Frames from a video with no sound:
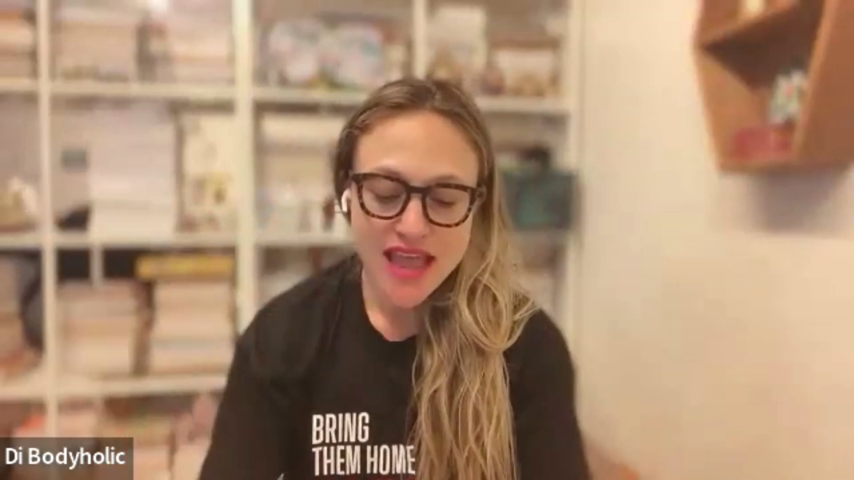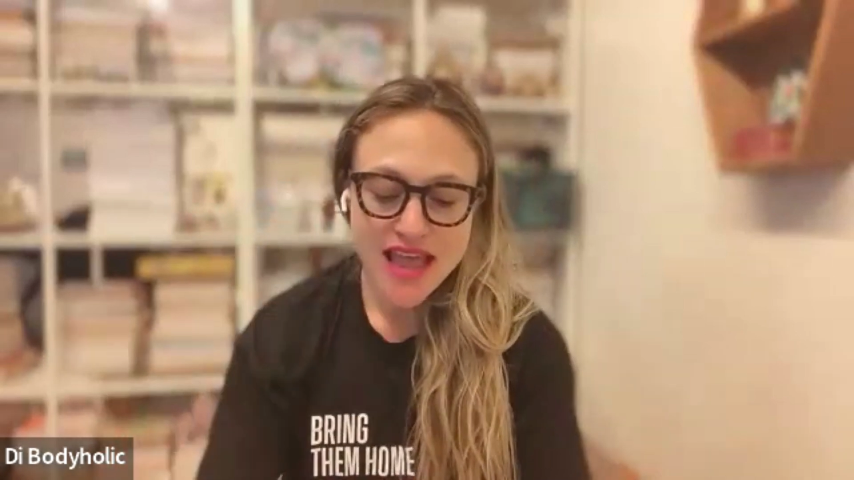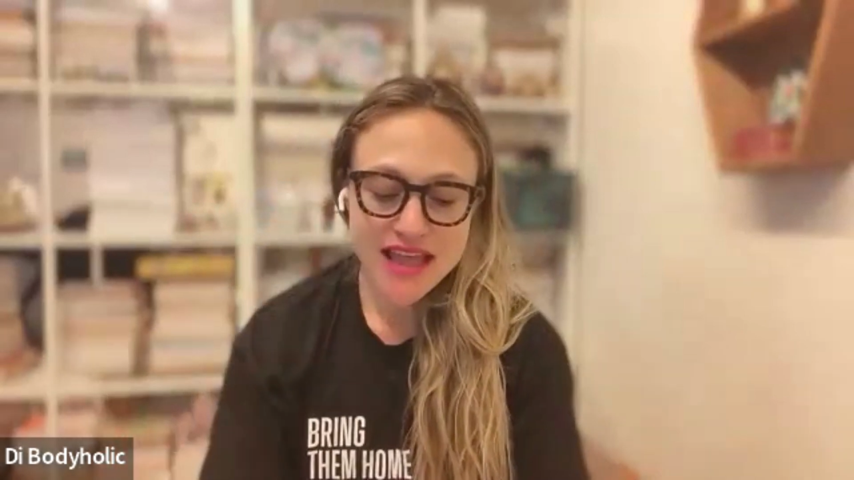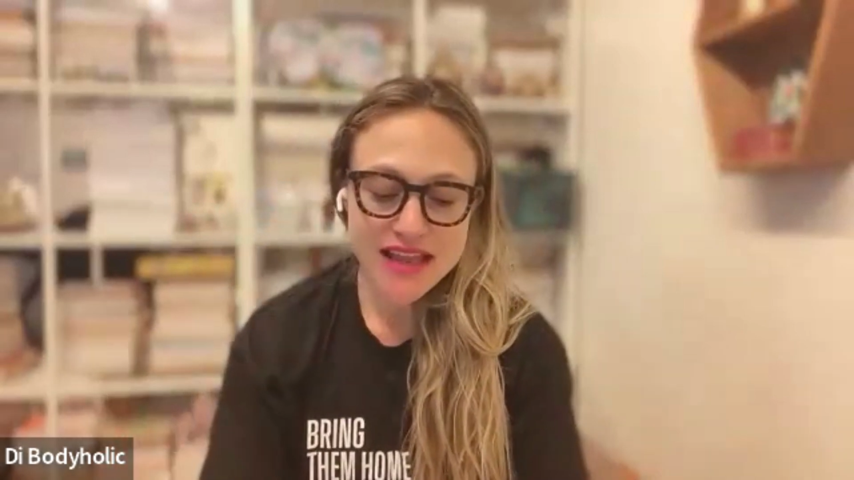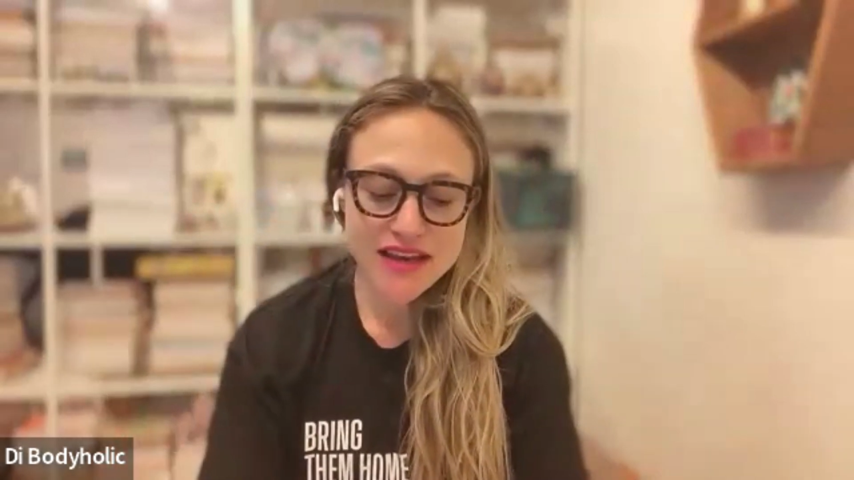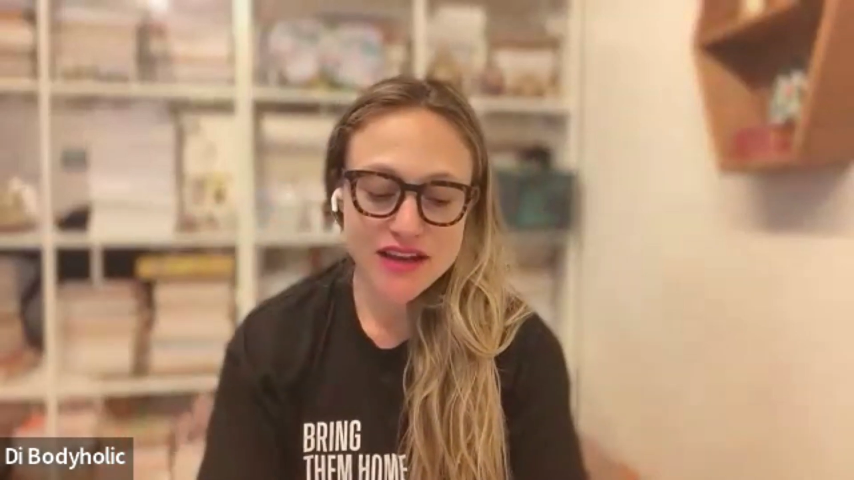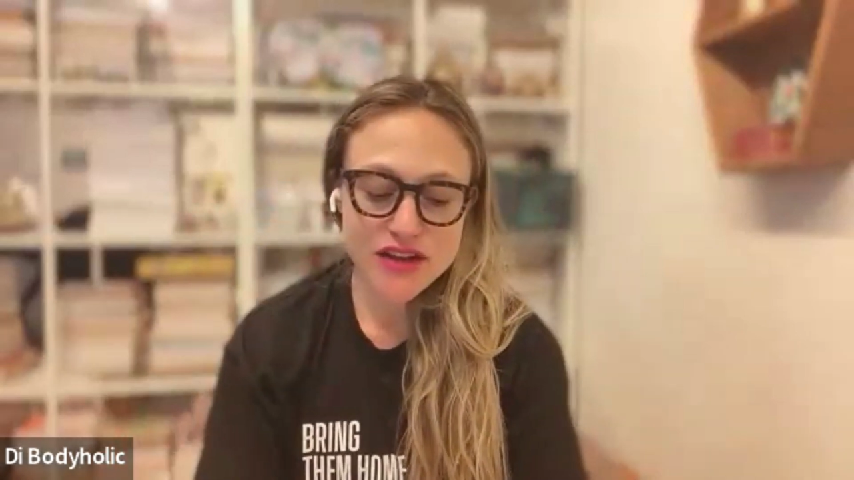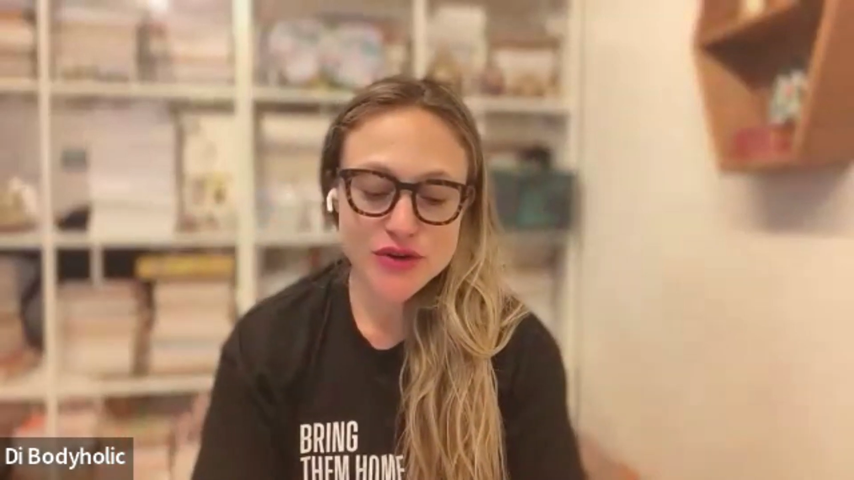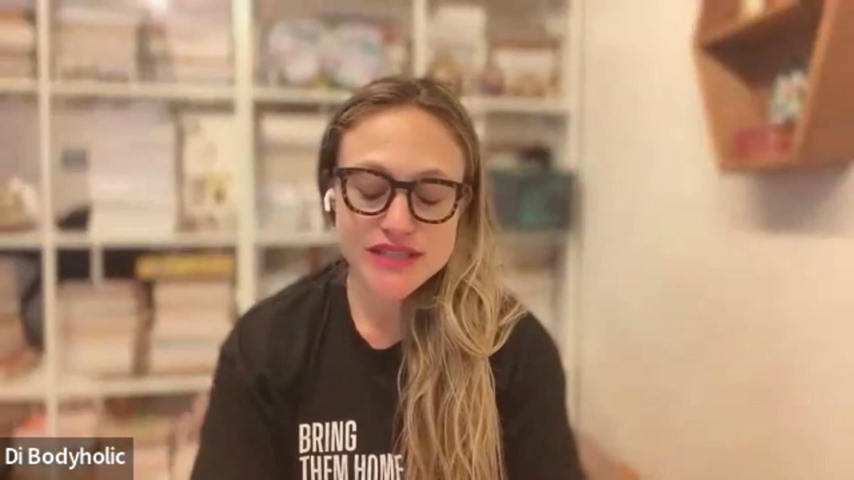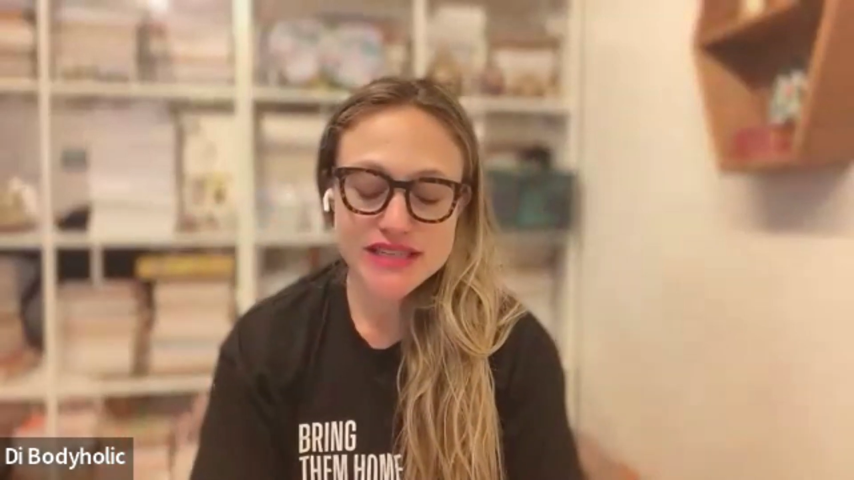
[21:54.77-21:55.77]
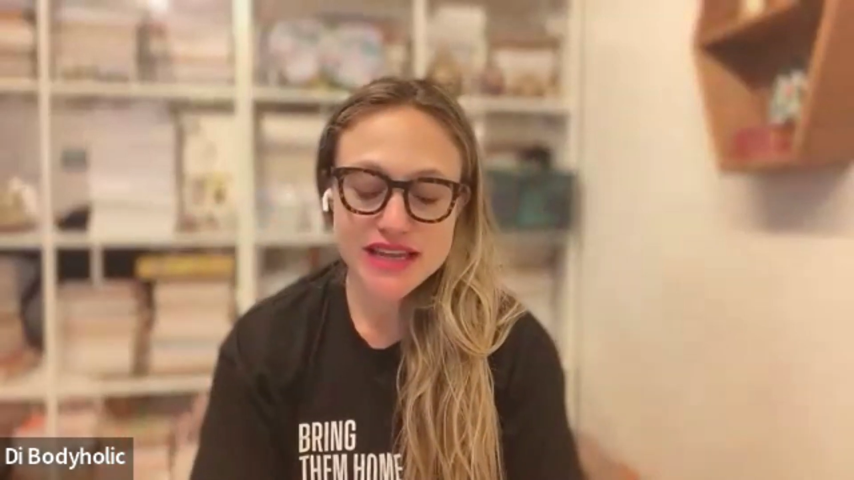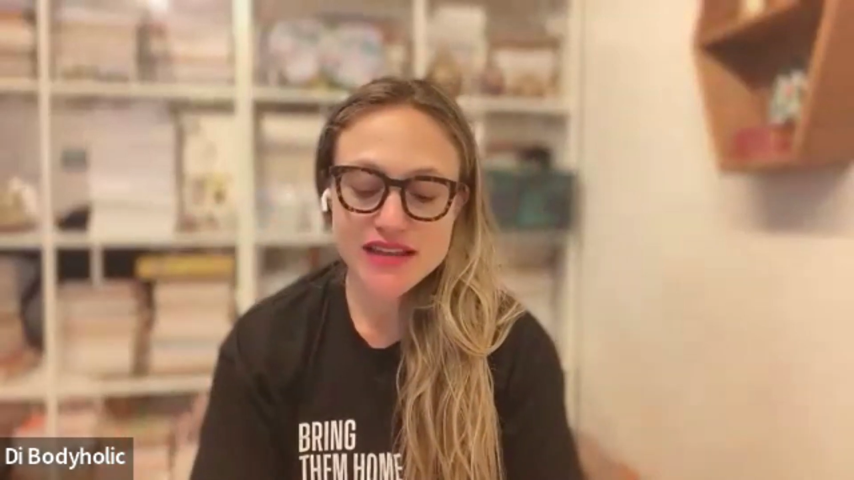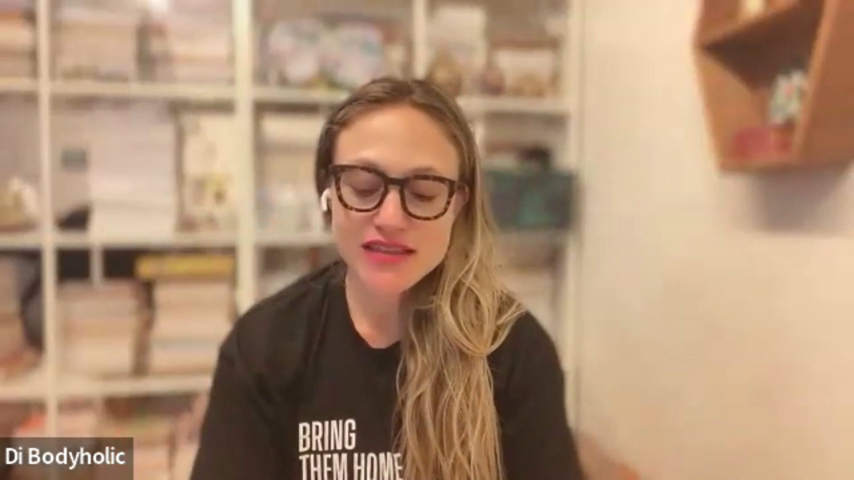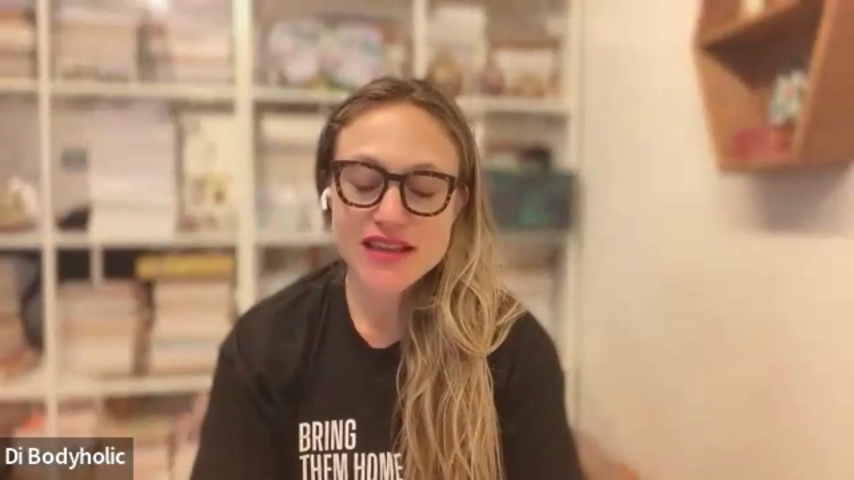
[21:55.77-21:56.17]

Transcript: and you're seeing